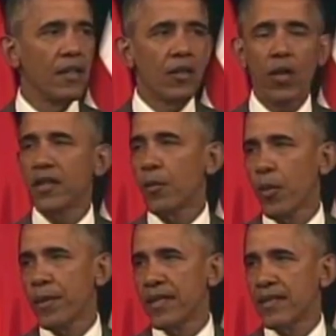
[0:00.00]

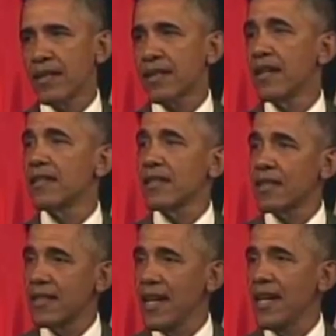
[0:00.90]
cuentapropistas can
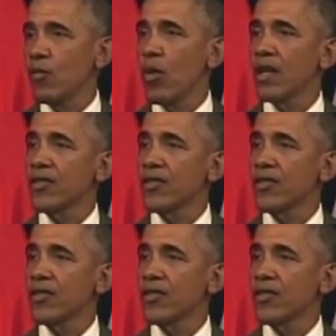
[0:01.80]
succeed while